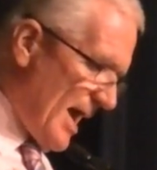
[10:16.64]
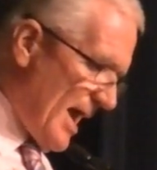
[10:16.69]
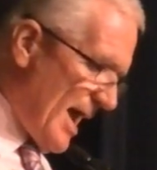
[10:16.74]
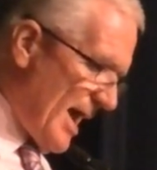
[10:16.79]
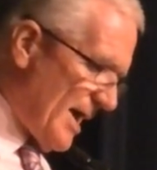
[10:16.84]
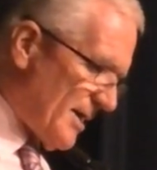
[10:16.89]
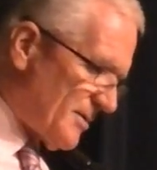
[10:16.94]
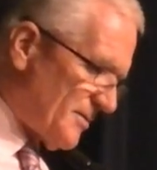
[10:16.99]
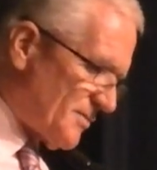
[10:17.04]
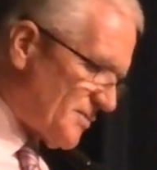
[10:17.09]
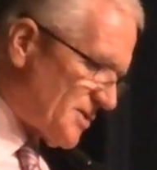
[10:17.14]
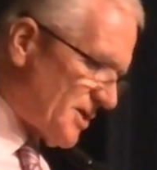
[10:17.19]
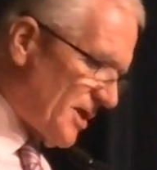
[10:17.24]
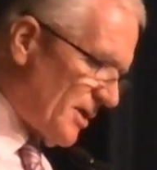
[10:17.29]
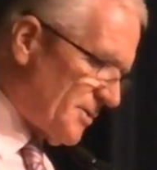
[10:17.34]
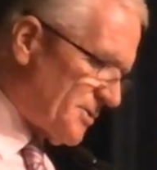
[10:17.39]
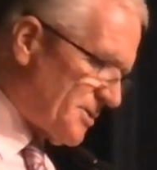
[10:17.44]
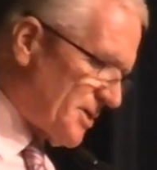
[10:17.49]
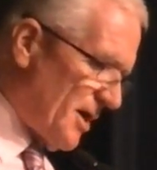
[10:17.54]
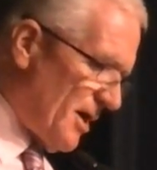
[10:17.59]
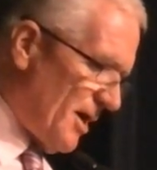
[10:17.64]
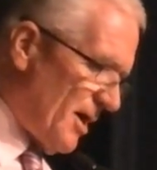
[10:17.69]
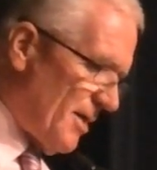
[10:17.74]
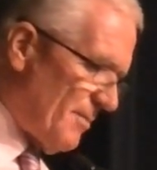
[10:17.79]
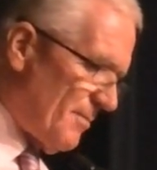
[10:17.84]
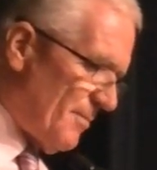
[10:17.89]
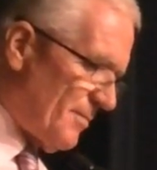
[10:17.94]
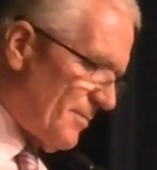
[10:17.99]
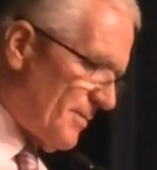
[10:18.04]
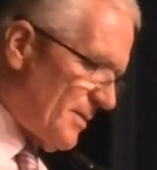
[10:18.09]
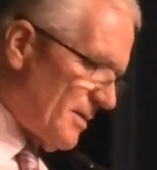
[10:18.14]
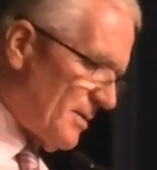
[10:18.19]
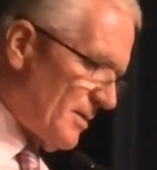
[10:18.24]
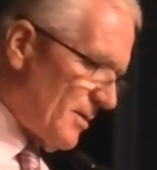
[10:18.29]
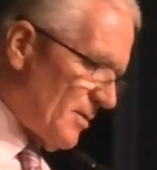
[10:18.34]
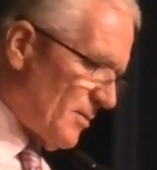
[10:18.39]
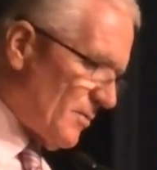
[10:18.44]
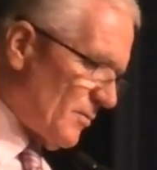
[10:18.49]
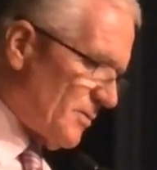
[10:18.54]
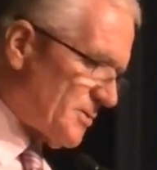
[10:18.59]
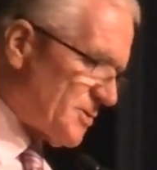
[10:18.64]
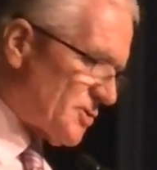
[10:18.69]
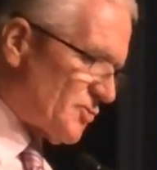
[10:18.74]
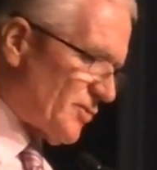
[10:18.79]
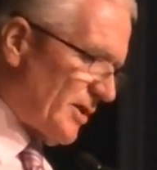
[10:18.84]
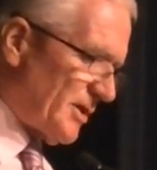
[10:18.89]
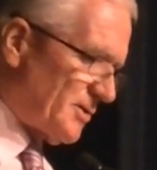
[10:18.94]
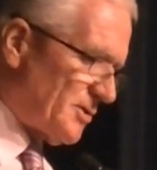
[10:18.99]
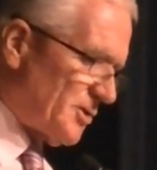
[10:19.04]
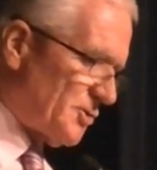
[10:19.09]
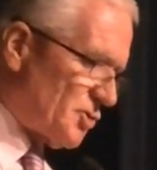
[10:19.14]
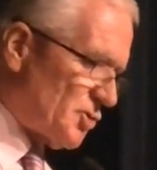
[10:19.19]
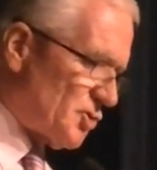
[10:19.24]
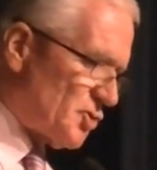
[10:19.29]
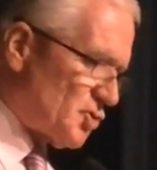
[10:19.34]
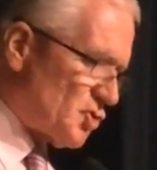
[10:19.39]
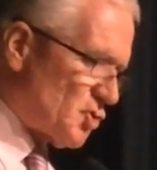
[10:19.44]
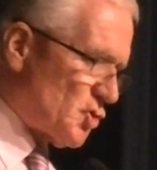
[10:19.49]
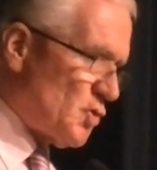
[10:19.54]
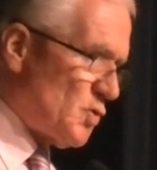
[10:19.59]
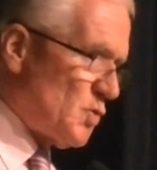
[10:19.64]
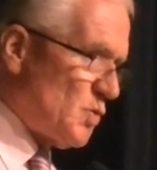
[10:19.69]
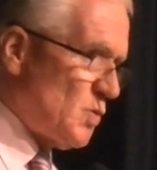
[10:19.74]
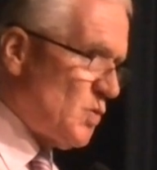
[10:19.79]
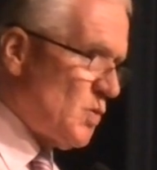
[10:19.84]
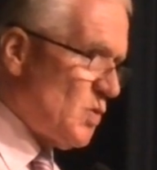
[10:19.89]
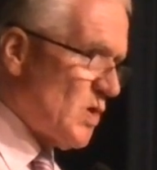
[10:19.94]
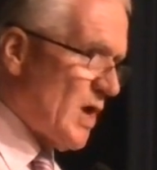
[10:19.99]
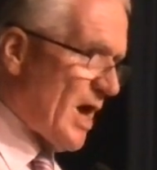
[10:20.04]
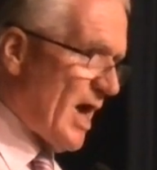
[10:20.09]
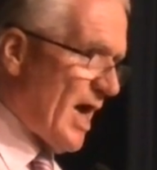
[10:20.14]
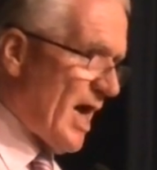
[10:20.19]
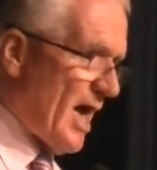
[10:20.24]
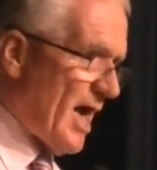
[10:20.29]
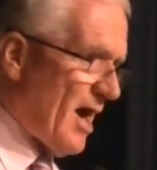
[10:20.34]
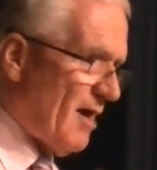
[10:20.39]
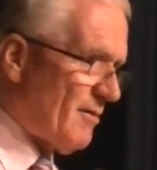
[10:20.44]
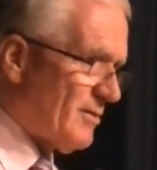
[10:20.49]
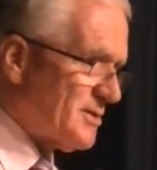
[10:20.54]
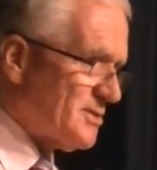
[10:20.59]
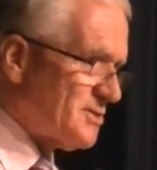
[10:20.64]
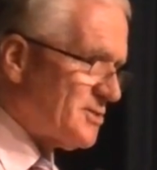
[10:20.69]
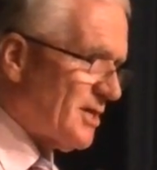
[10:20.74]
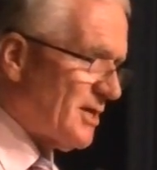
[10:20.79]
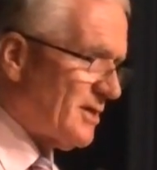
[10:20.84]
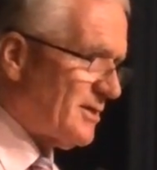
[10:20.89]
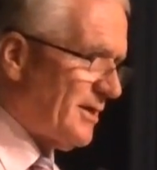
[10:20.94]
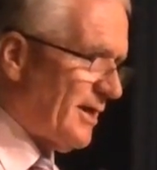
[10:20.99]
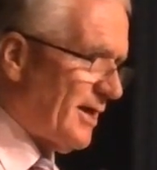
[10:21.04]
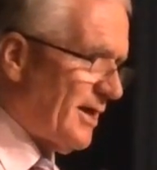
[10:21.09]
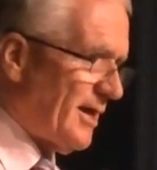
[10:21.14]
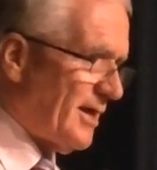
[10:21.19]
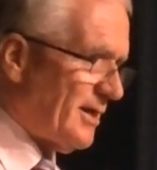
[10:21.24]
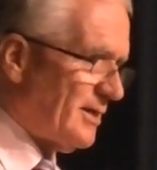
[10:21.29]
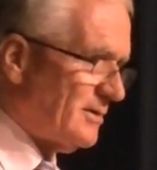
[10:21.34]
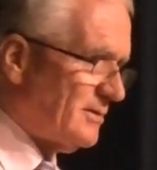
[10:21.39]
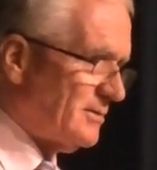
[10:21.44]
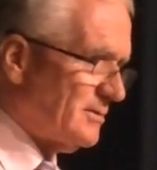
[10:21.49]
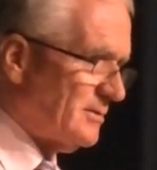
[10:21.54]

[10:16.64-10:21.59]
Out of cell time restricted to 2 hours a day.